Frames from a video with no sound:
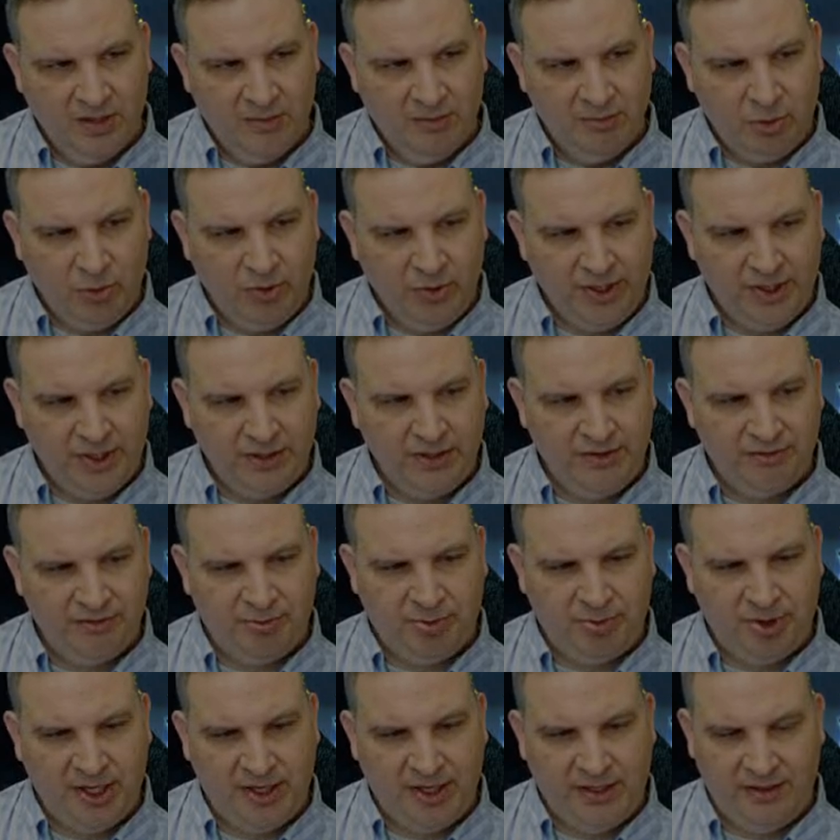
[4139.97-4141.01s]
But we can leave
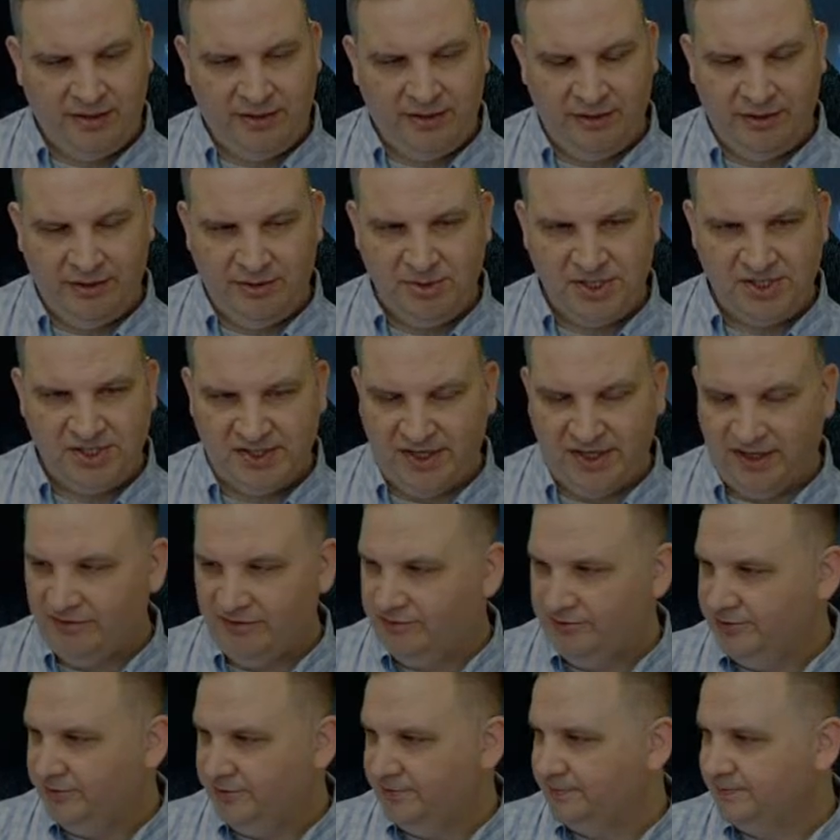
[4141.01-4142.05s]
Piett in here to be
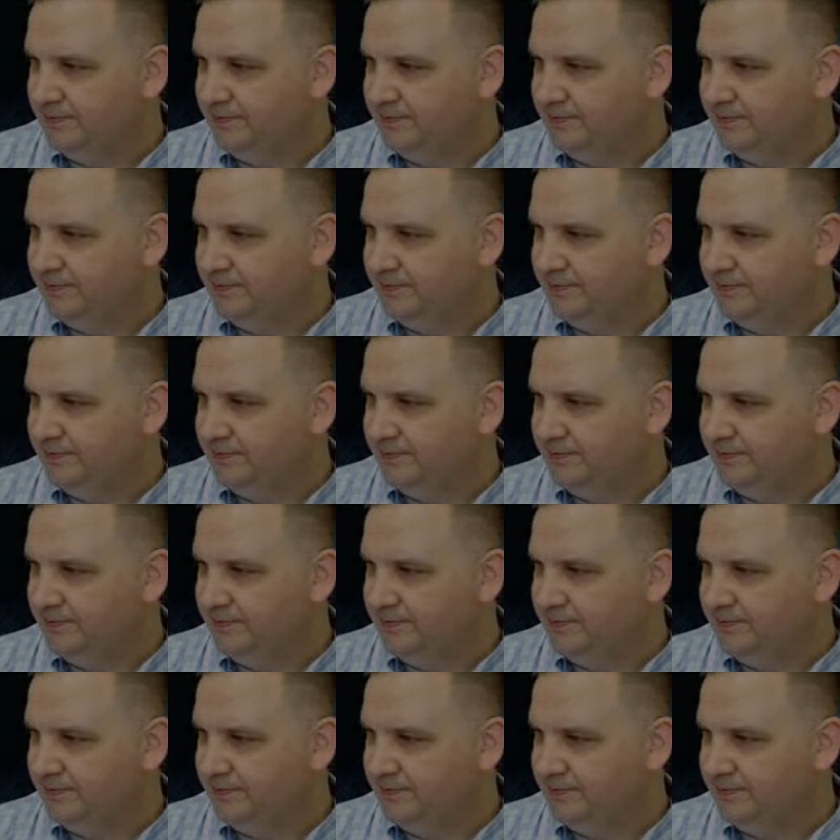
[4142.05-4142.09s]
safe.